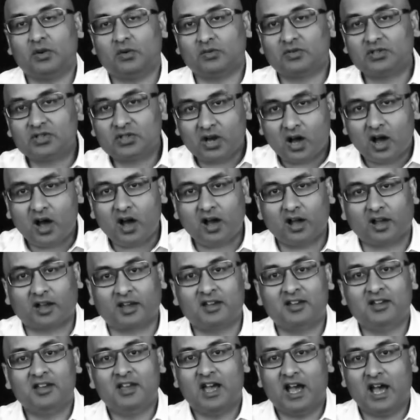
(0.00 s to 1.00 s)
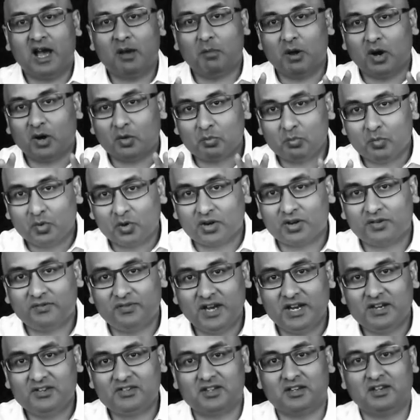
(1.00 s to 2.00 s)
Talk about
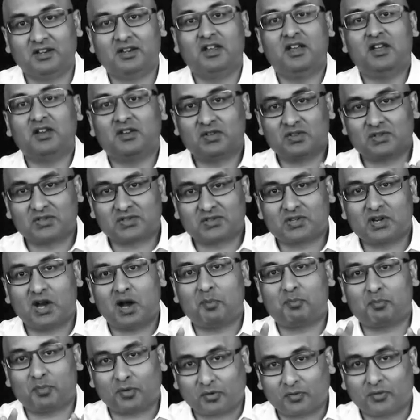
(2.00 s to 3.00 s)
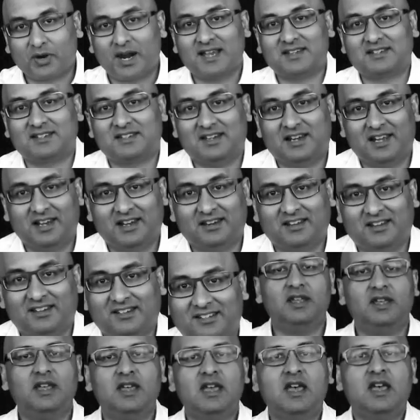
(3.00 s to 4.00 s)
motivation to stop procrastinating.
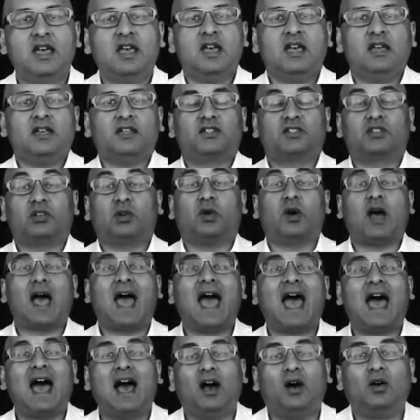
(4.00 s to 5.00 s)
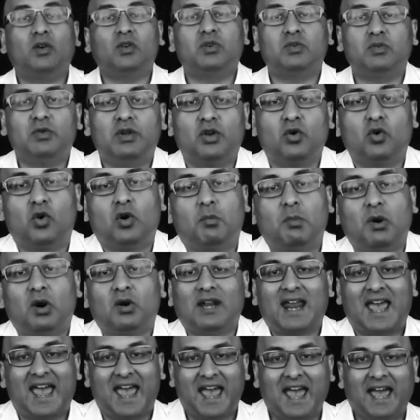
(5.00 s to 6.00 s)
So how do we go
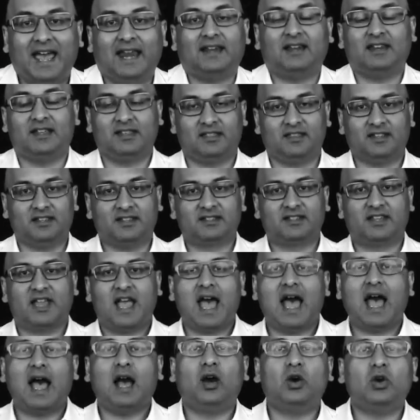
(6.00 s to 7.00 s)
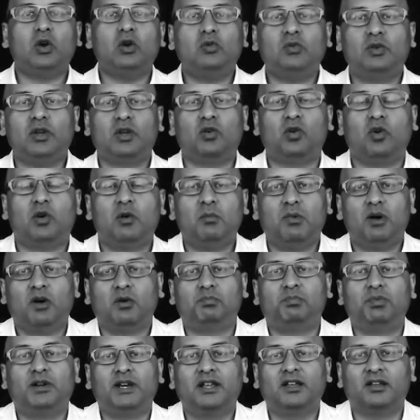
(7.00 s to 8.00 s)
about handling this? How do we go
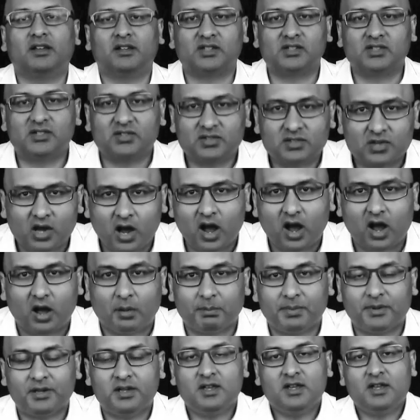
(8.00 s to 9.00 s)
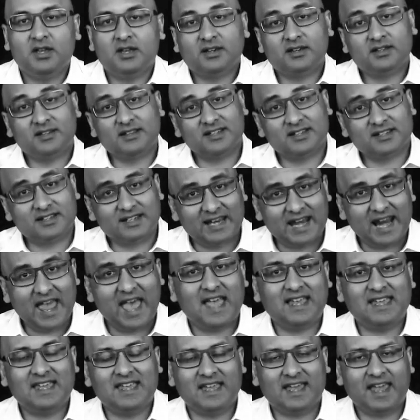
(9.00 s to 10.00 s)
about putting a stop to this
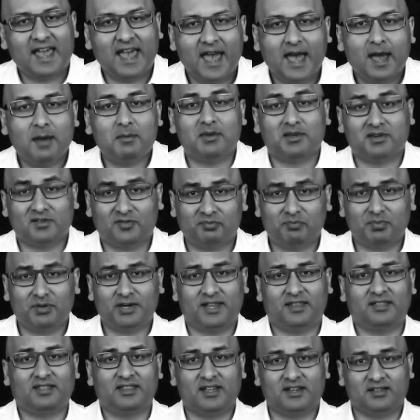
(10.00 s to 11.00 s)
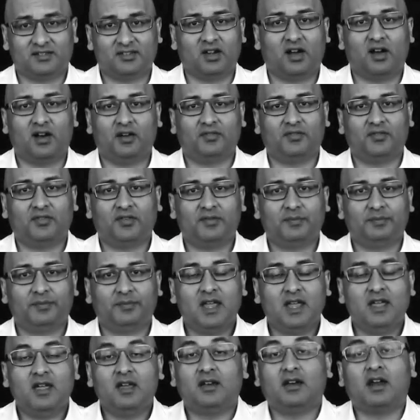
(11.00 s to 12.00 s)
nagging habit of putting things off?
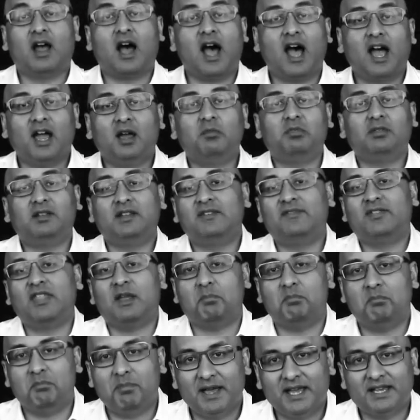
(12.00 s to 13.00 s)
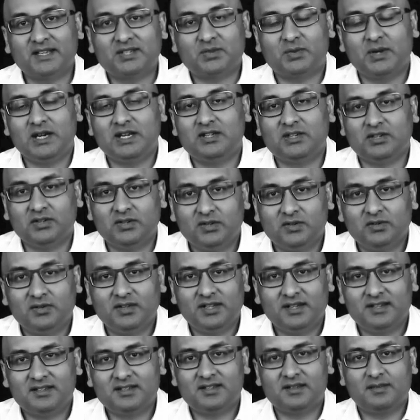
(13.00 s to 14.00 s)
Now, I believe the best way to do
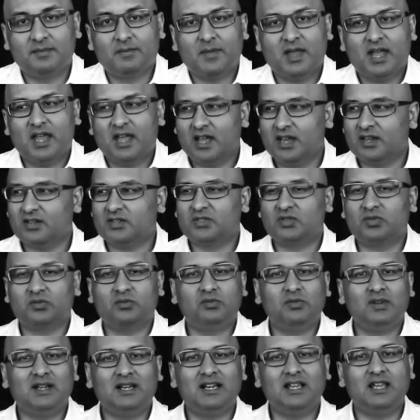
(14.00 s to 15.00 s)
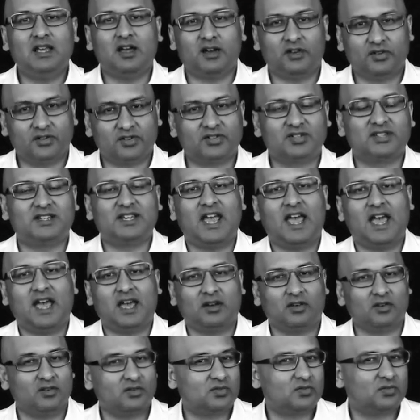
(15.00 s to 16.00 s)
this is to really
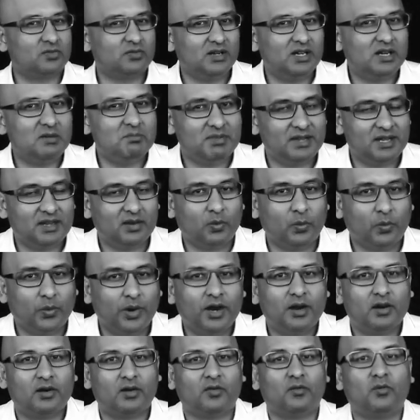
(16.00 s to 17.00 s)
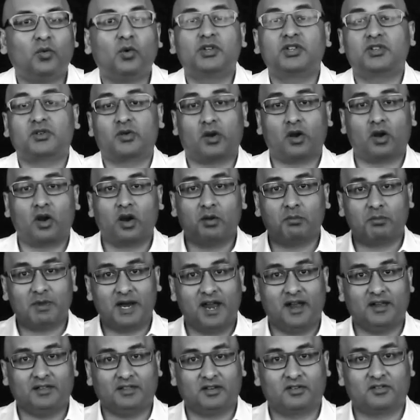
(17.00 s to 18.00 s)
understand and to really be aware of what's going on
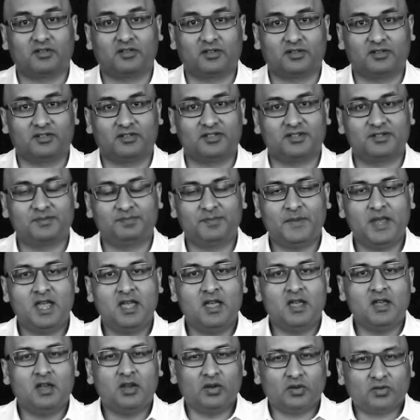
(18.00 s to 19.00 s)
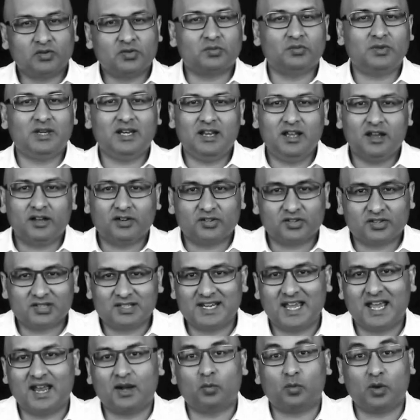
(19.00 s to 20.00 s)
behind the curtains. To really
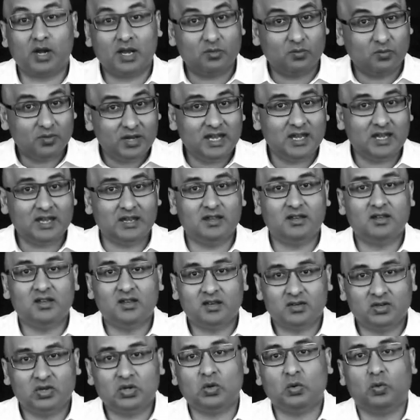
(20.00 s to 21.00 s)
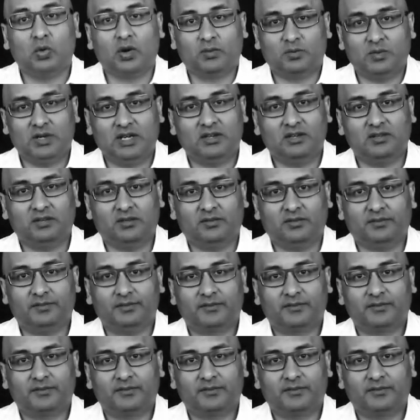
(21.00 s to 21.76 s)
understand why we do what we do.